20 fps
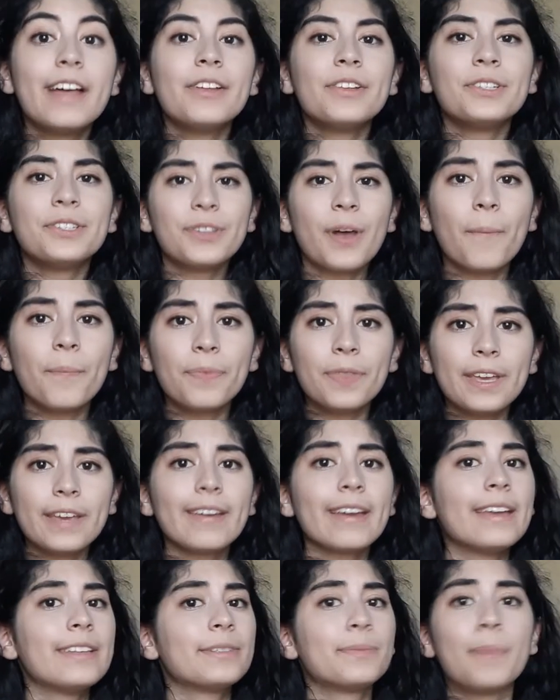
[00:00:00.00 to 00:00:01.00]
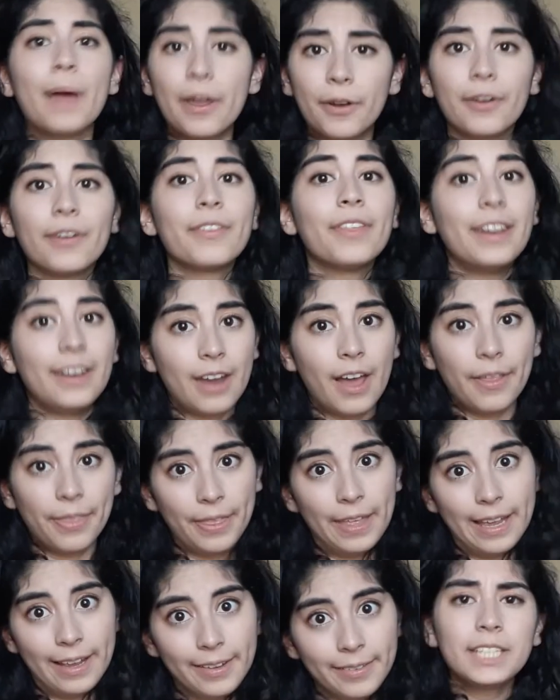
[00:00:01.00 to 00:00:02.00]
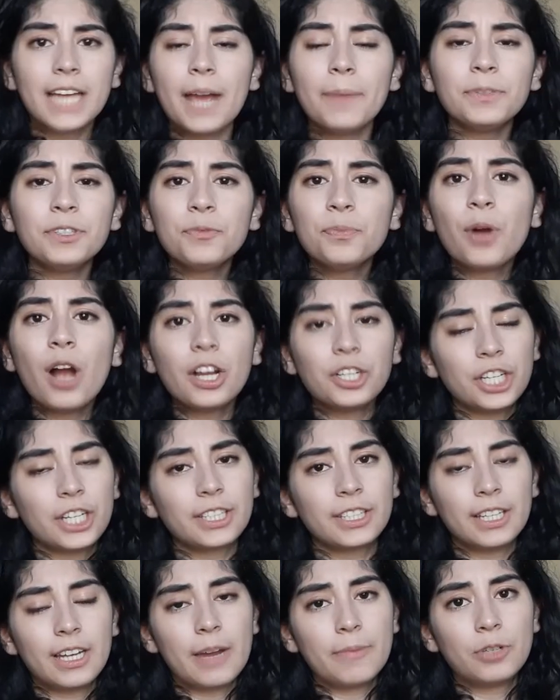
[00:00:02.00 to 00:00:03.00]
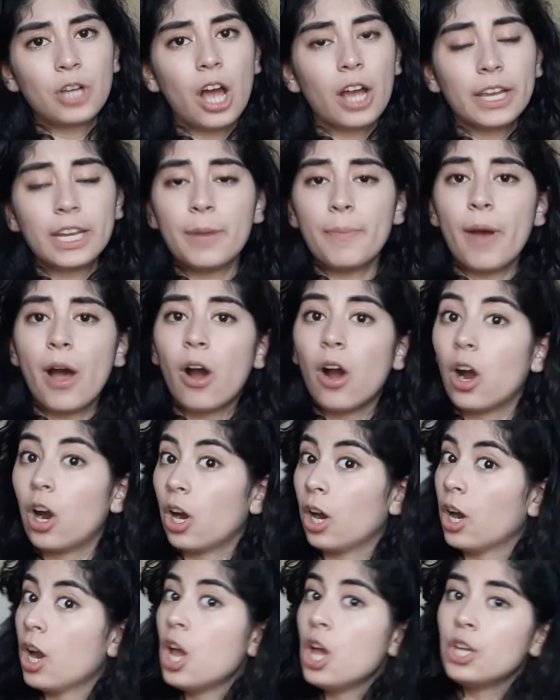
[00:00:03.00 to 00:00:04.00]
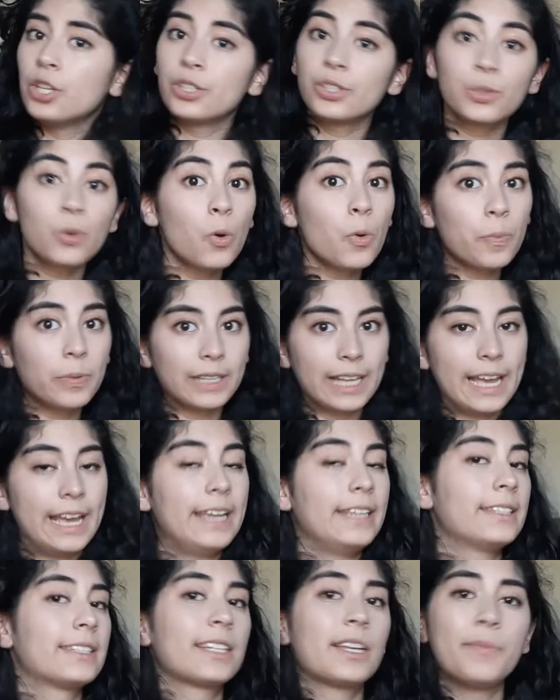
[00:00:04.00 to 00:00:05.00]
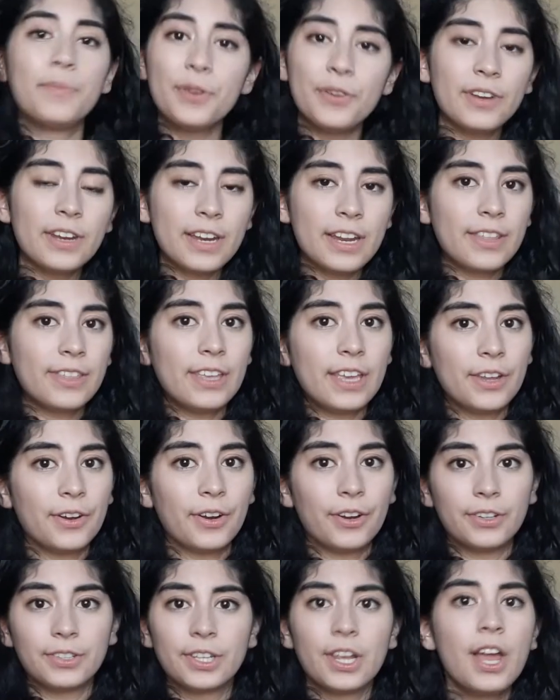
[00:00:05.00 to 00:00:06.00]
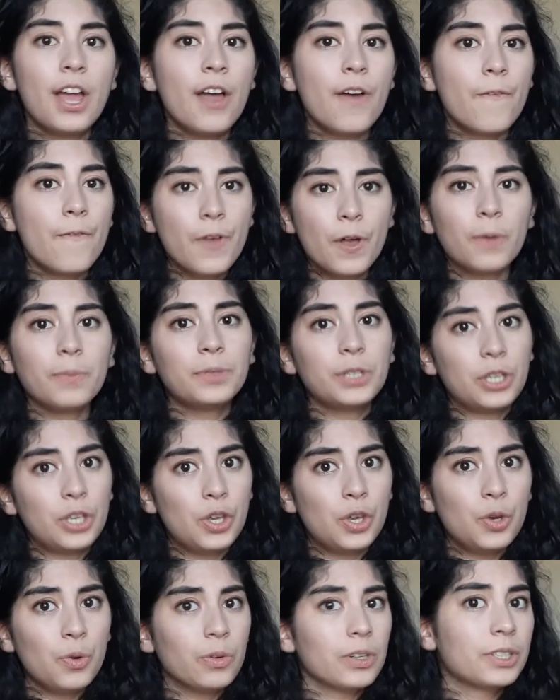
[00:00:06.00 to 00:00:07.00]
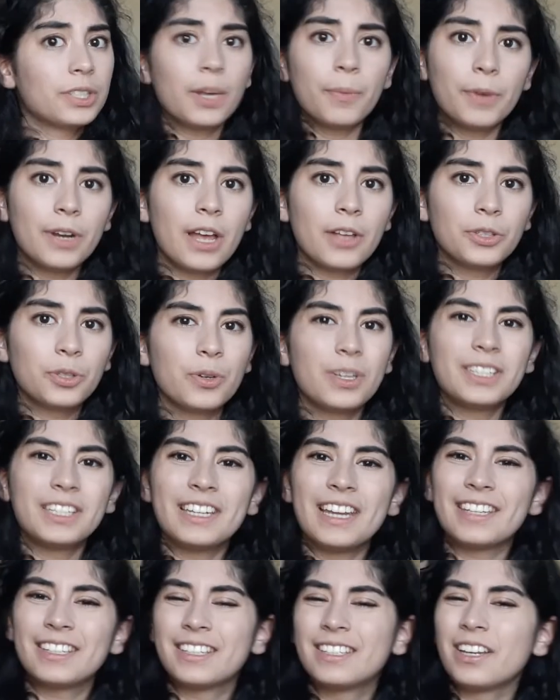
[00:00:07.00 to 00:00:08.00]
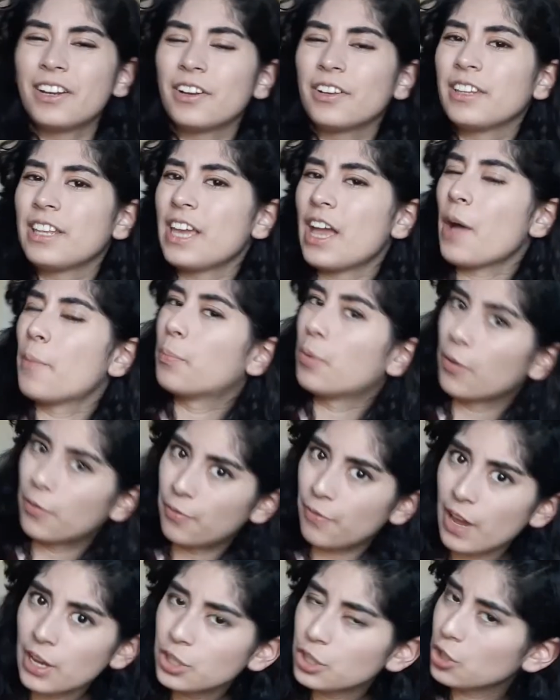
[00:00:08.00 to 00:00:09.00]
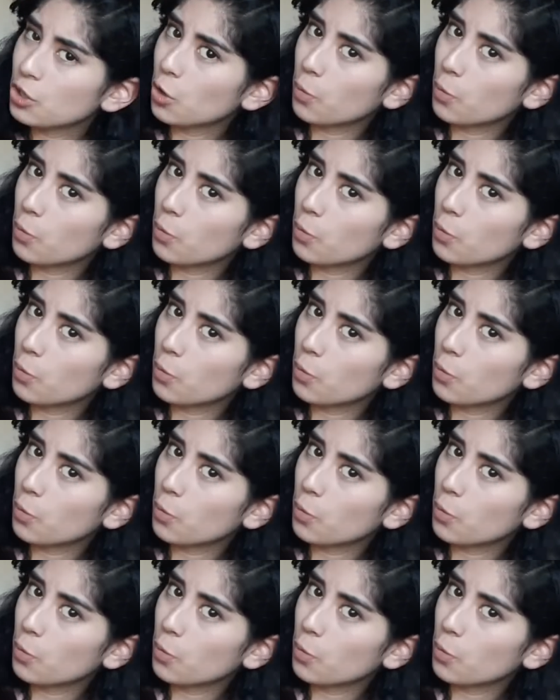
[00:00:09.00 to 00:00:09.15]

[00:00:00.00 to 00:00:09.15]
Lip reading: something is better than nothing. Types of projects that I'm talking about are school plays, community theaters, films that you or someone else who isn't necessarily a professional